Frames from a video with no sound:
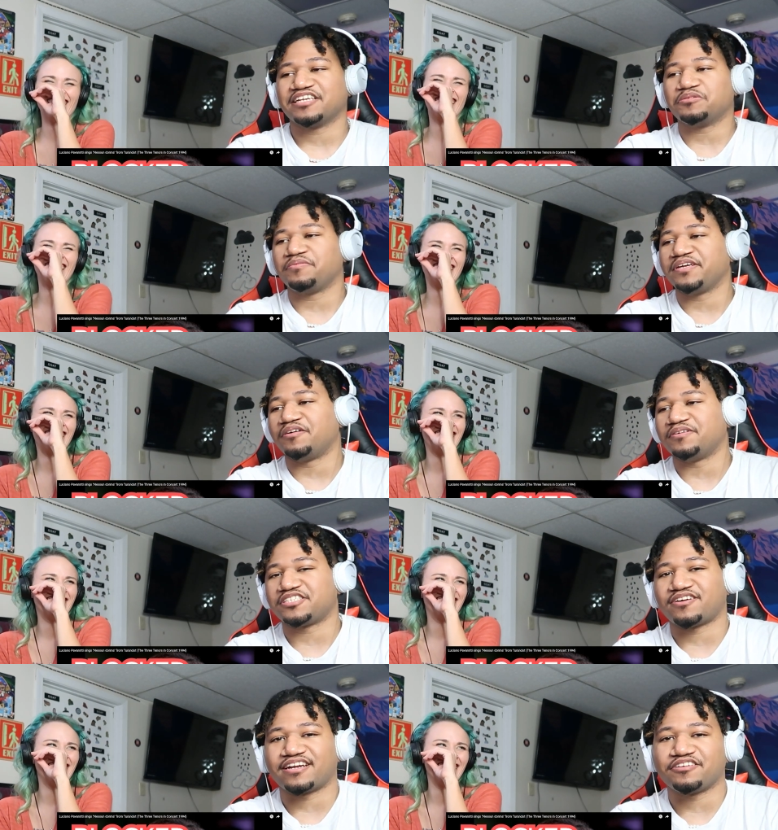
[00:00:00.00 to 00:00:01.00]
Speaker 1: that's what we
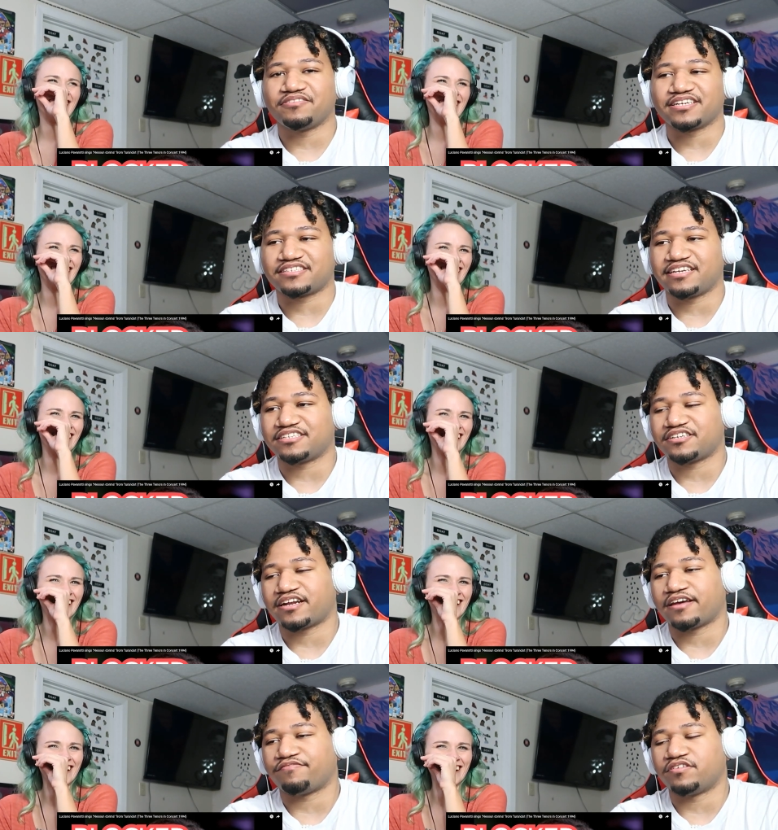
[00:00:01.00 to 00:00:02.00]
always try to do as kids, try
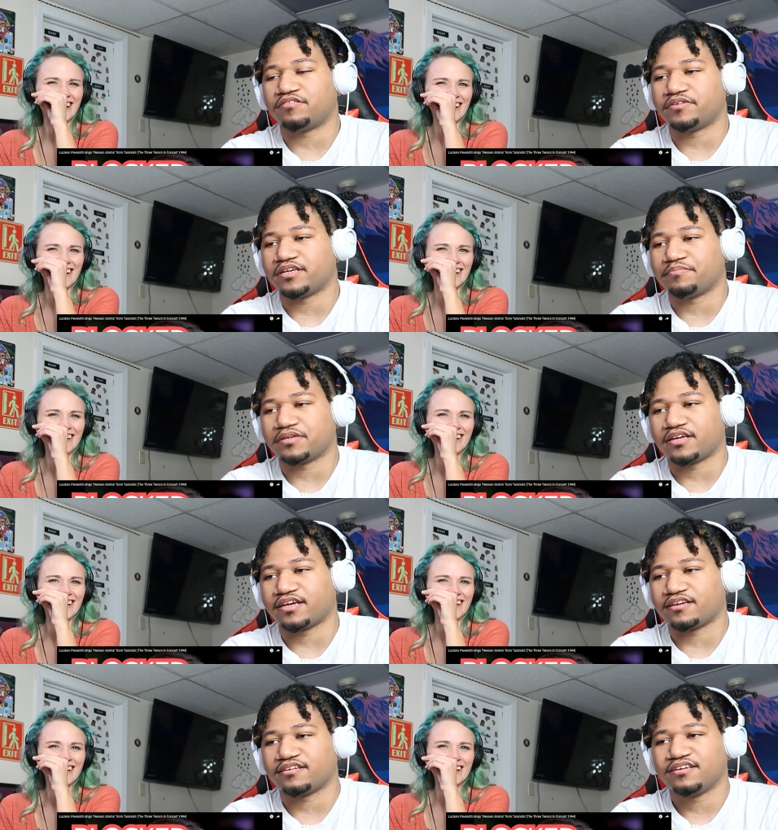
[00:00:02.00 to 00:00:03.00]
to have fun with it. But
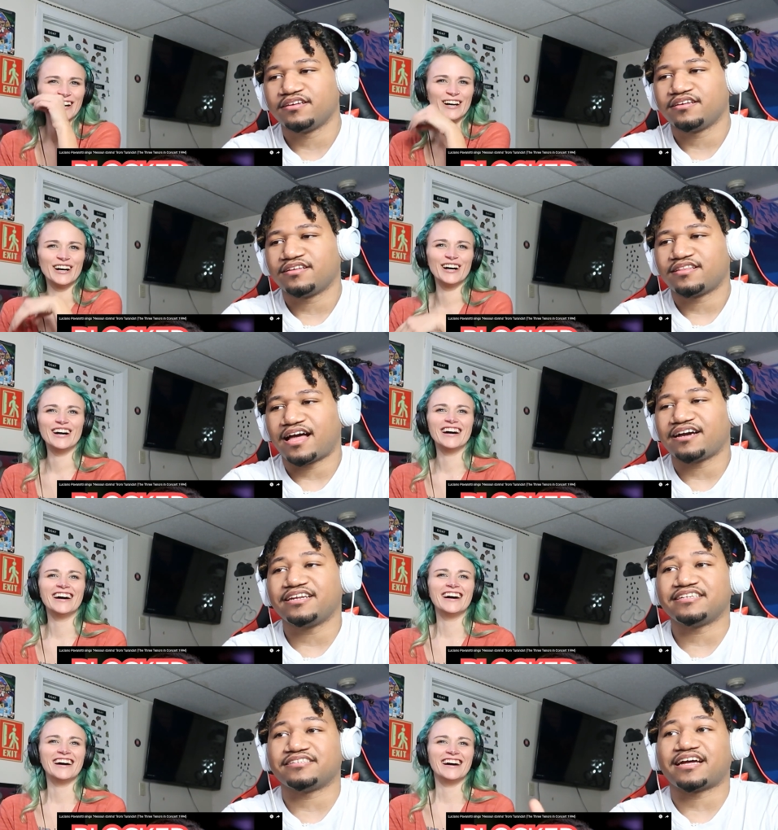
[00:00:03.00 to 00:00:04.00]
hey, I
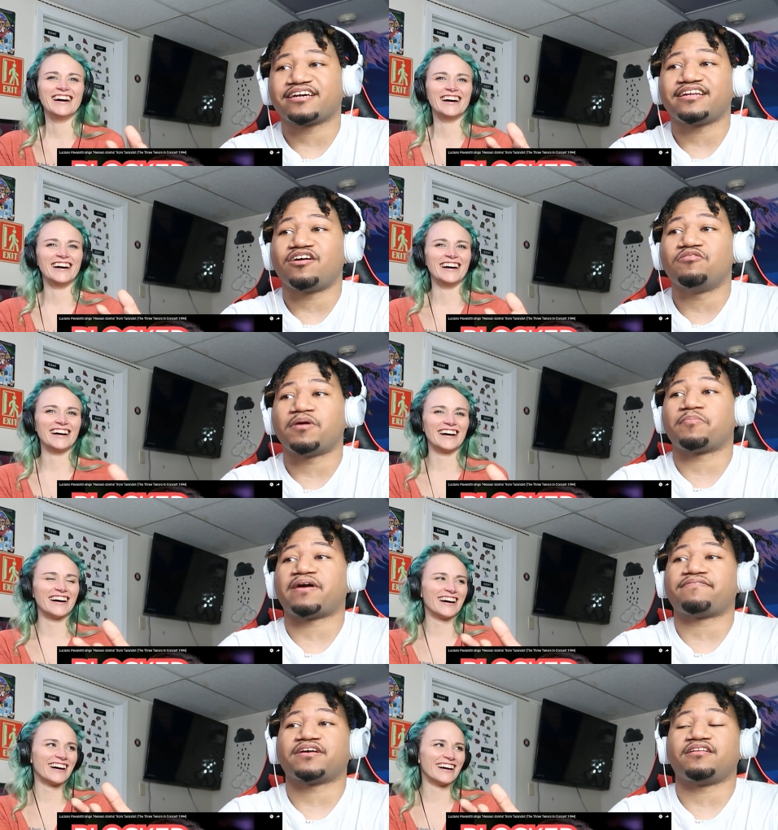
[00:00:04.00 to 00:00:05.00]
couldn't I couldn't hold my
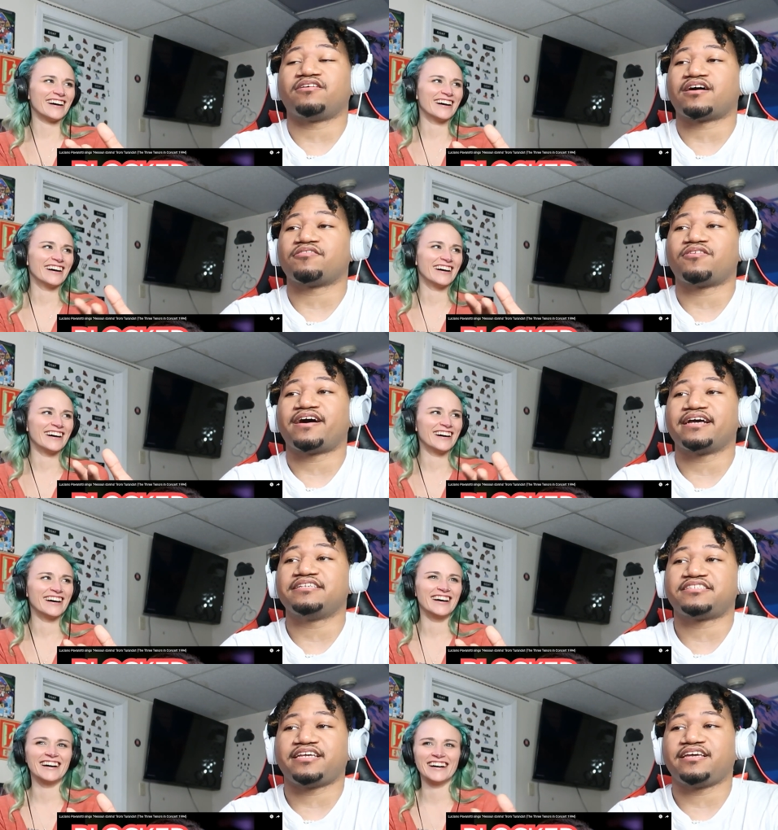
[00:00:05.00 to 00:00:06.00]
breath that long. I don't know how
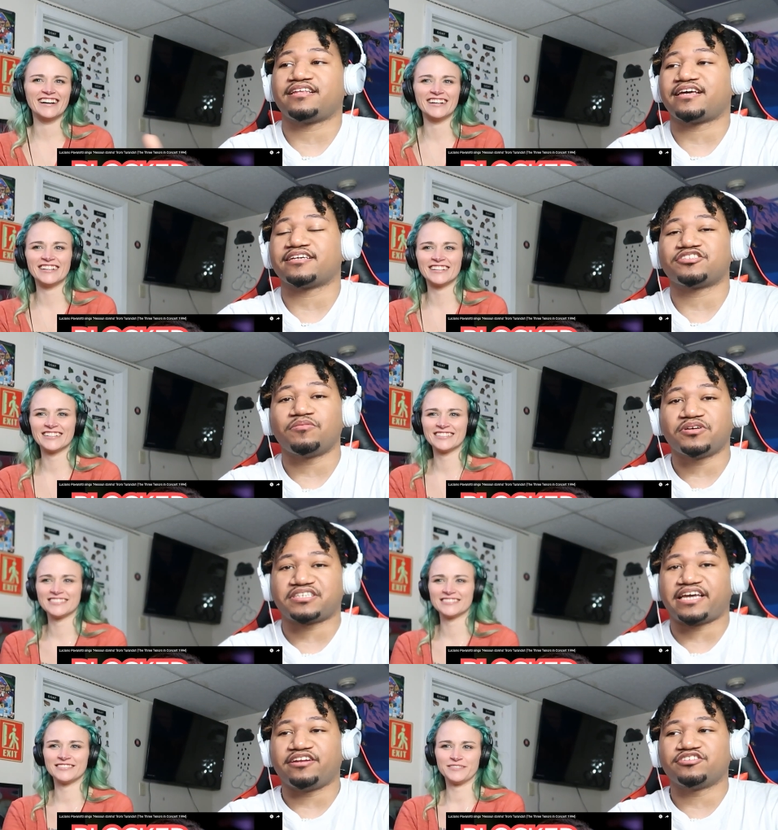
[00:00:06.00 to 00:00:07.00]
he's singing. Like it's so
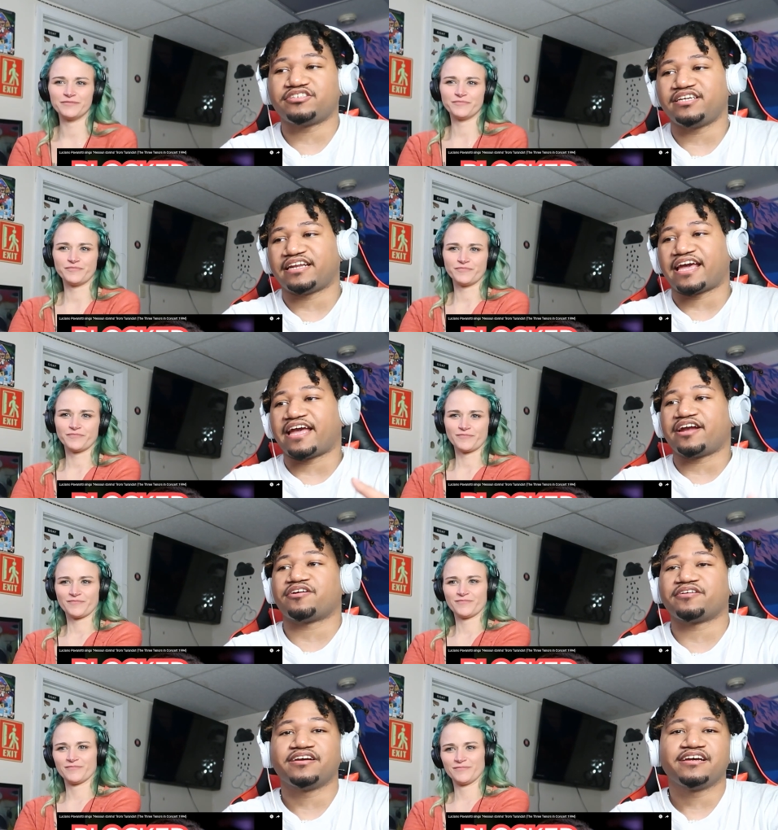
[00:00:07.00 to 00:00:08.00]
much energy and
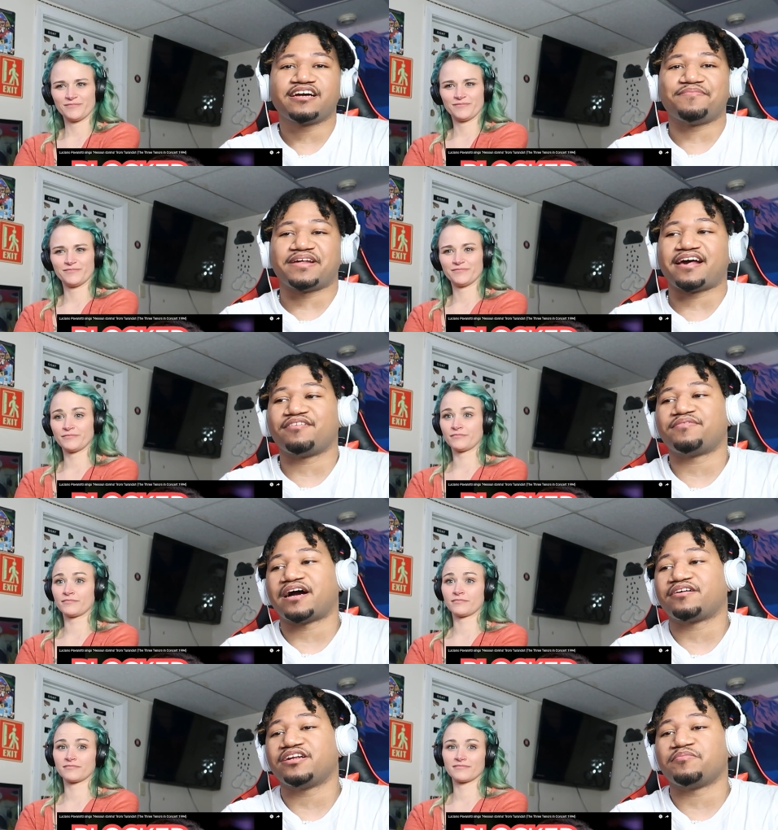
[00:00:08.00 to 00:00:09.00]
air coming out of him.
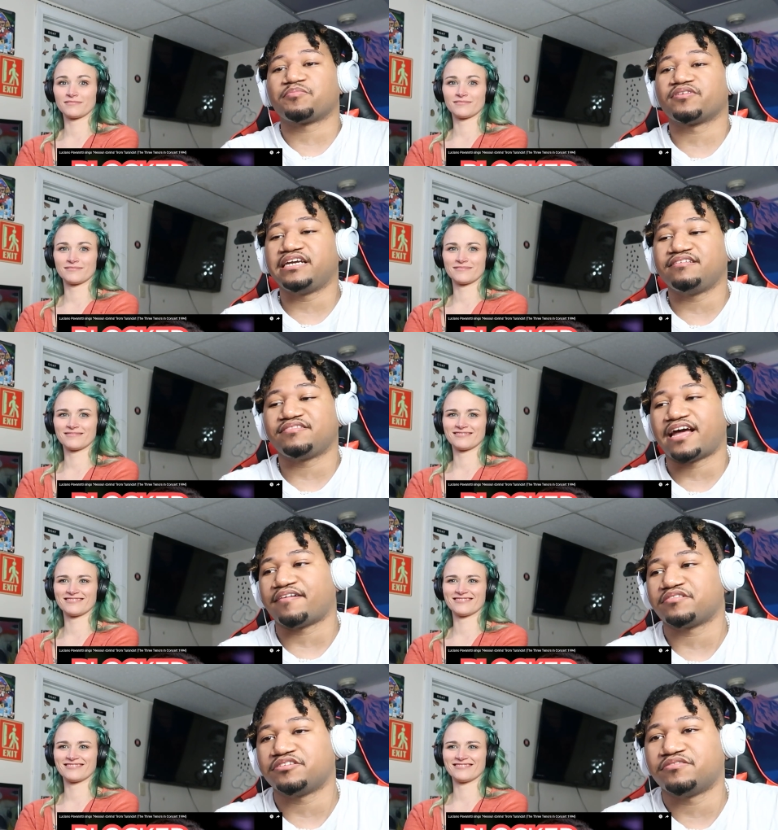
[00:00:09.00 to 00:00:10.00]
I couldn't breathe
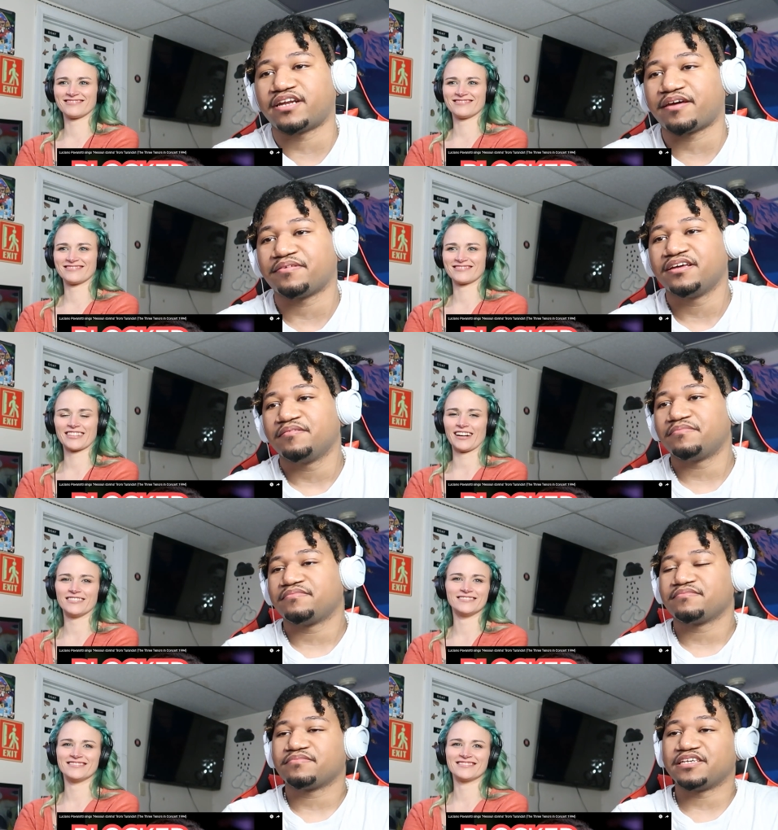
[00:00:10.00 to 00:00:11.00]
after doing that.
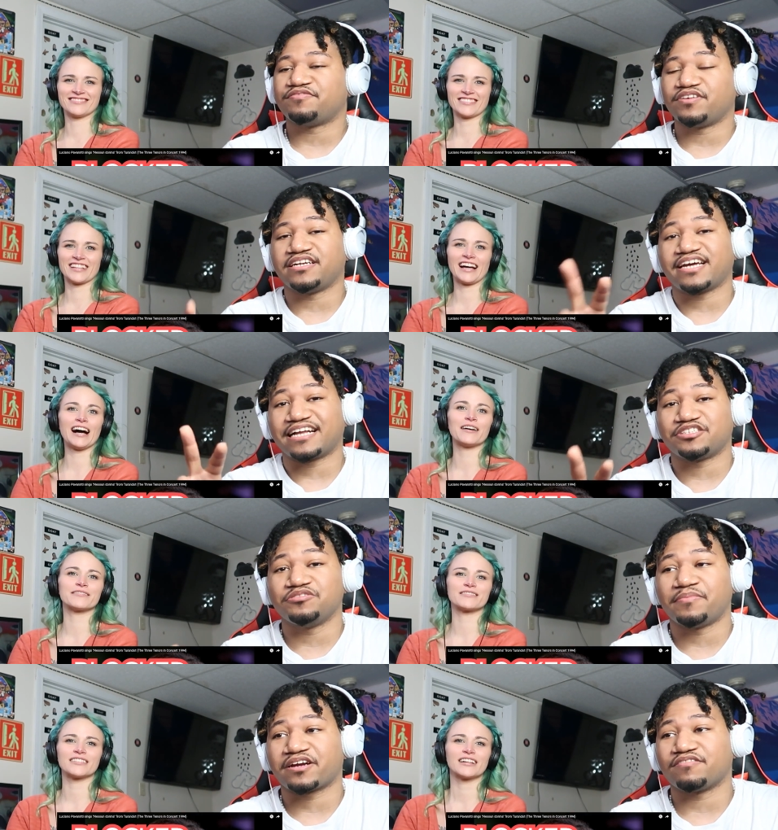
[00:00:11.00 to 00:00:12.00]
No. It's funny they got
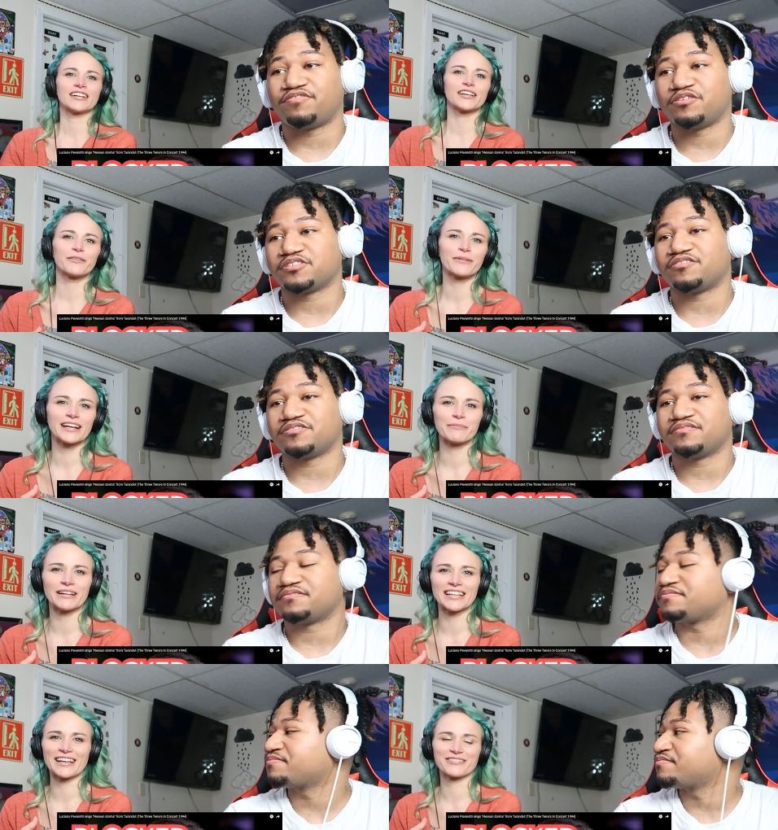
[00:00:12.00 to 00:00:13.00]
two microphones though. Hit
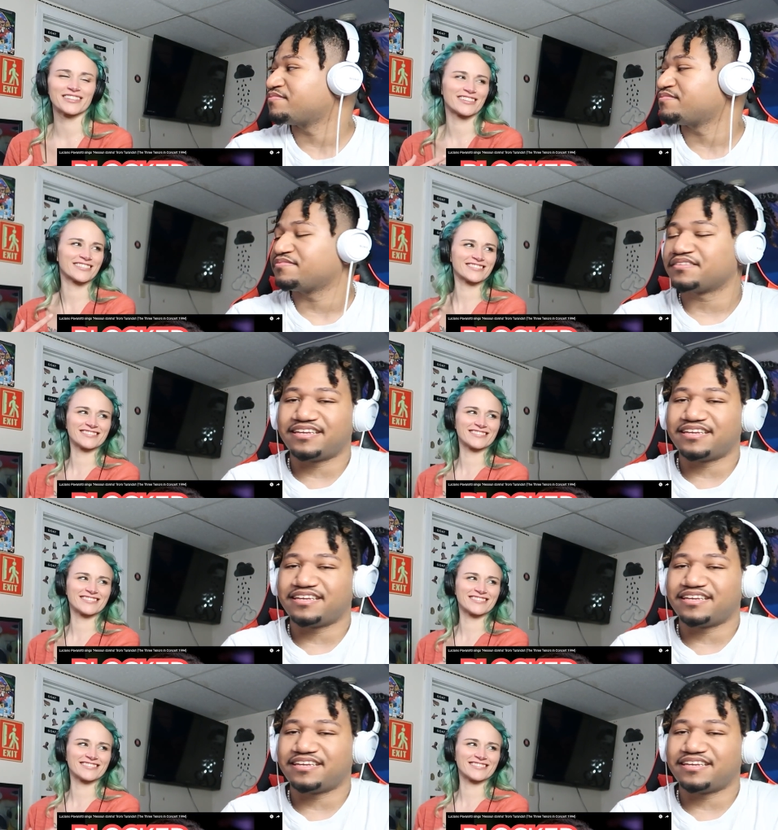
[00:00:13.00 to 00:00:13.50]
Speaker 2: my life alert.